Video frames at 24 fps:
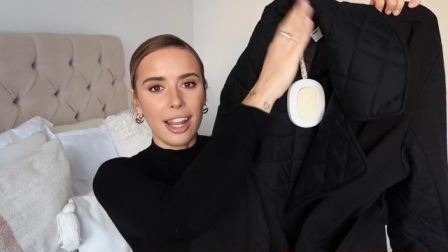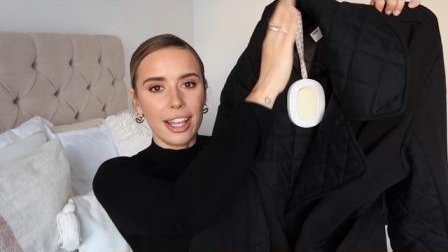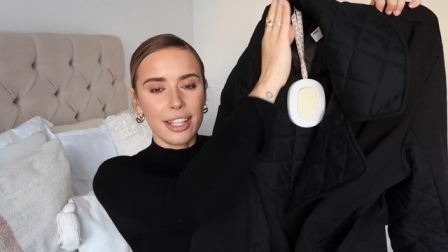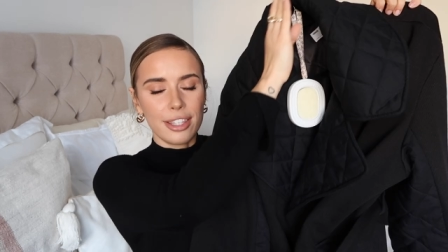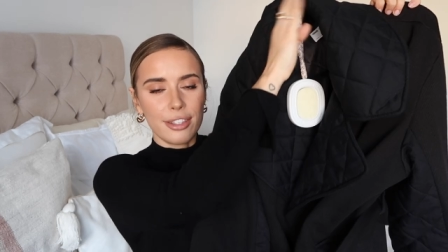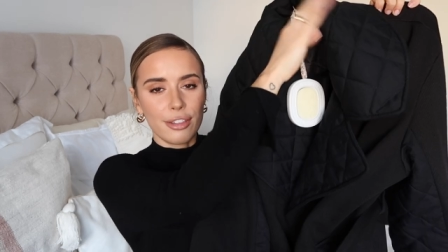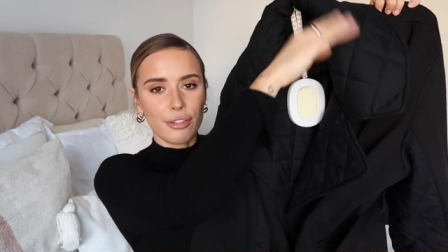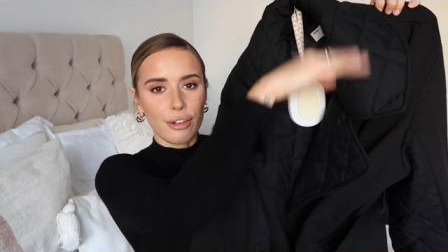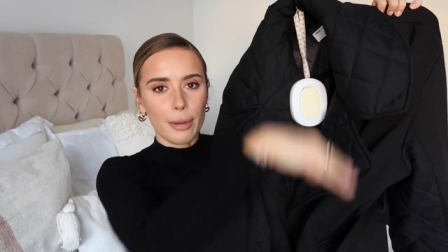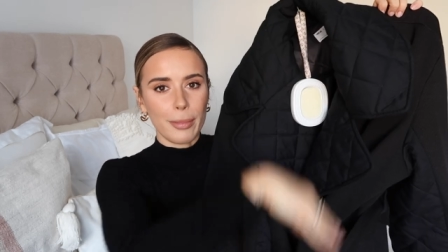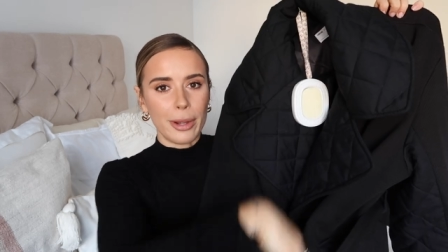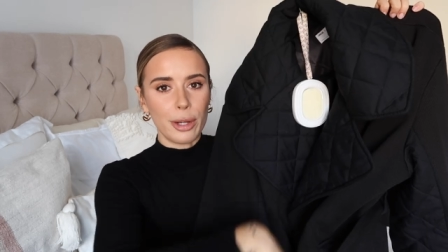I like
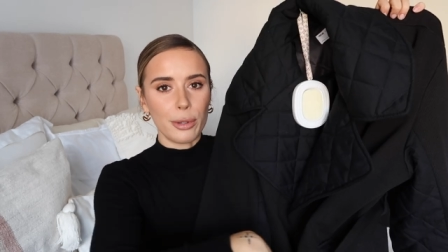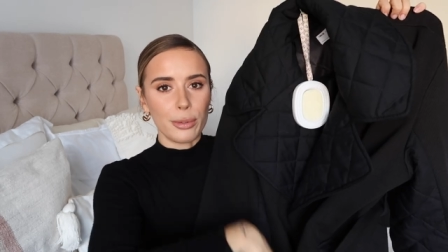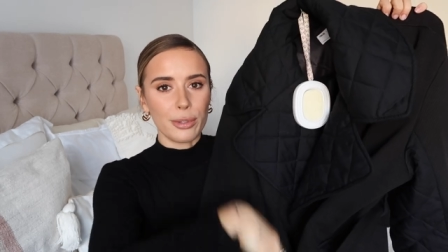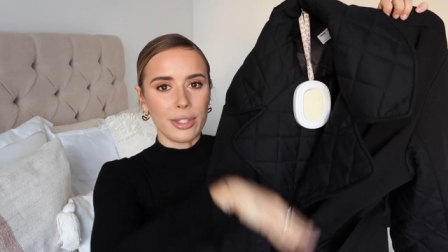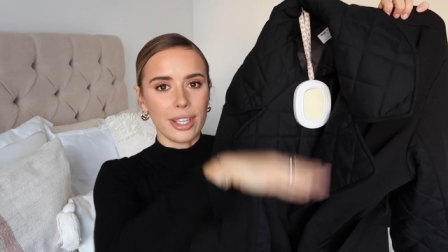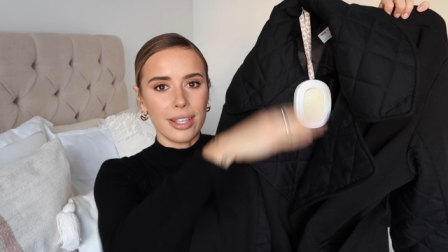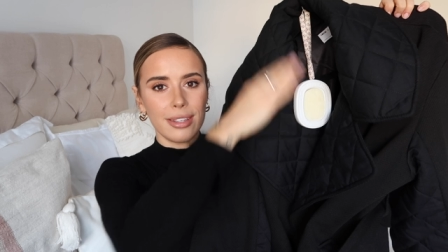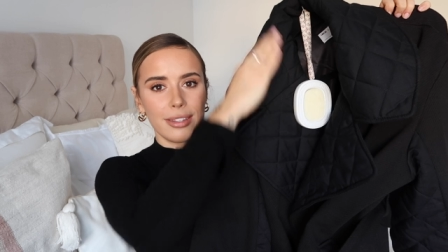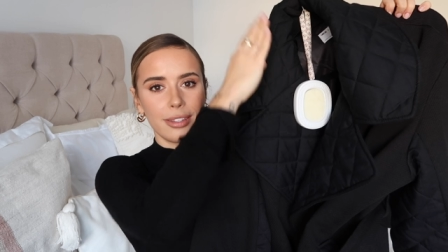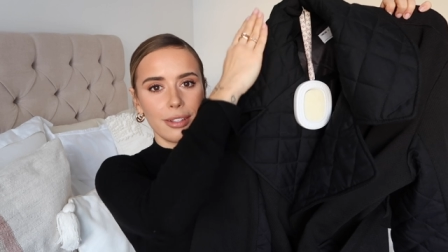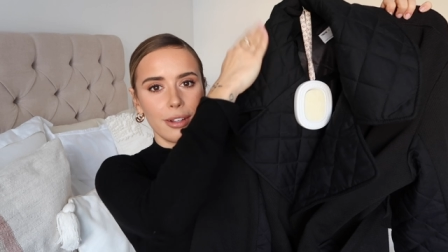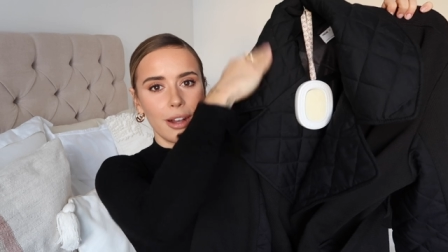to throw my All
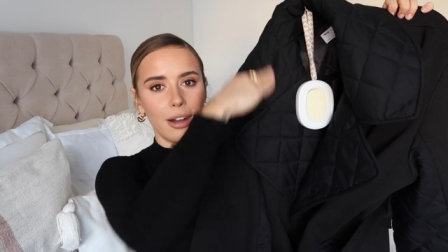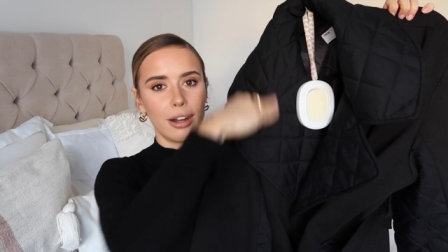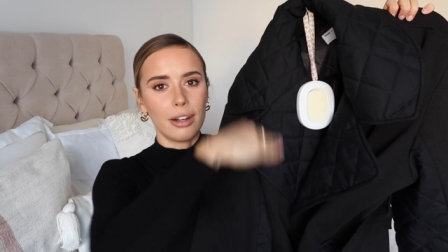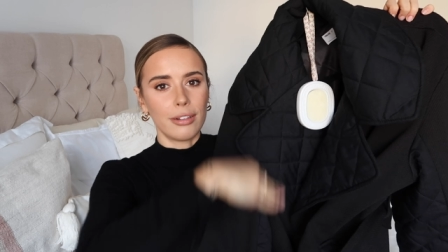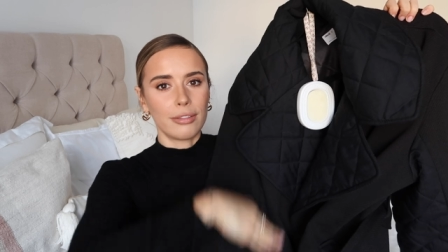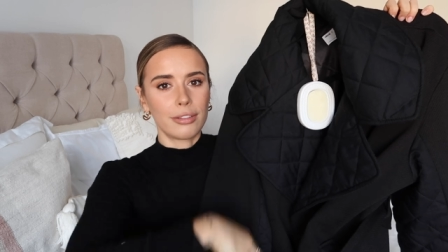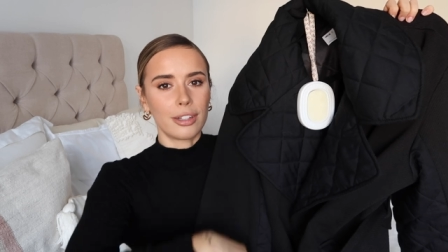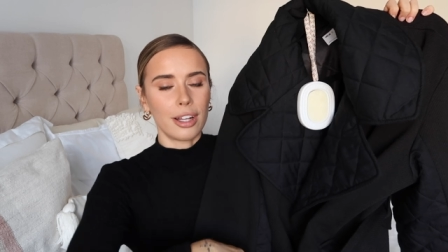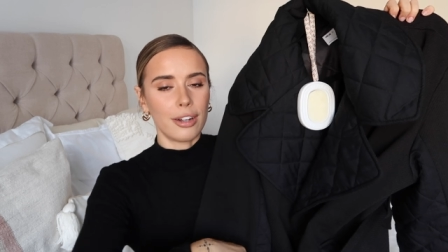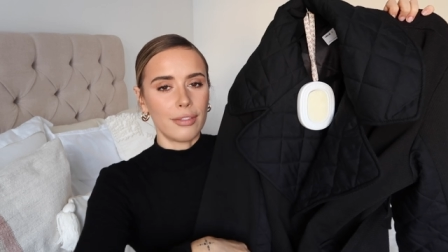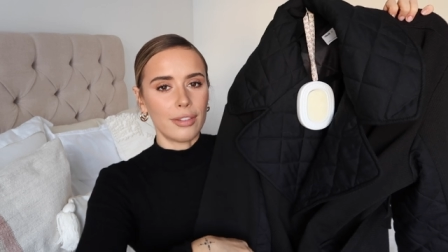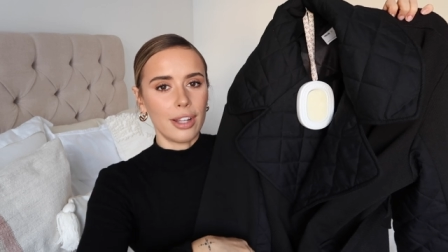Saints
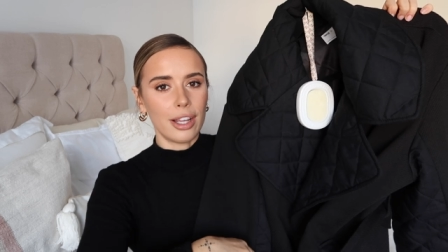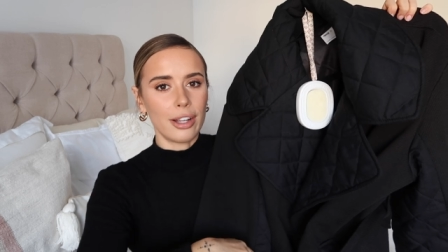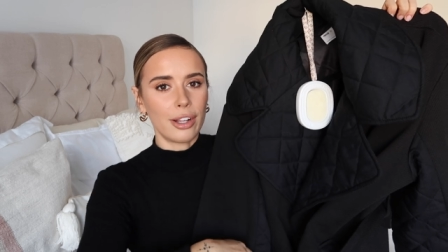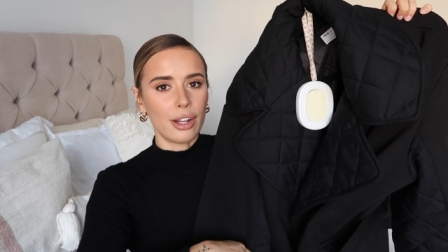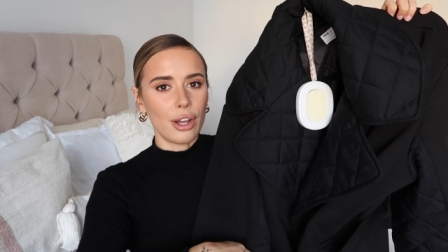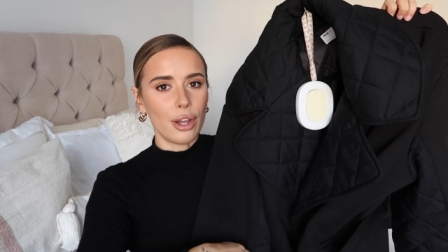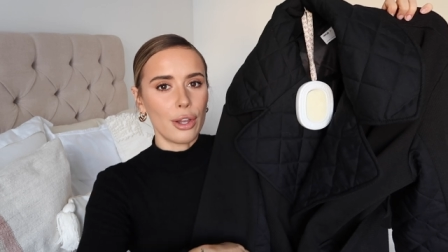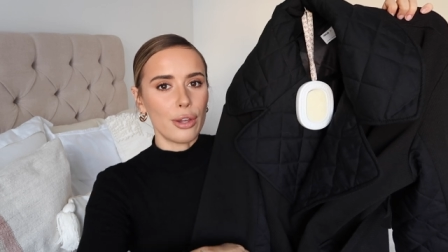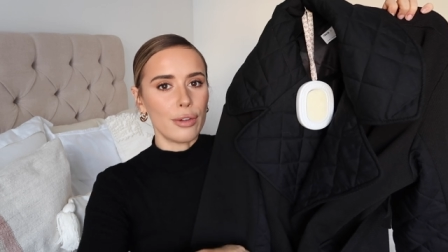scarf kind of like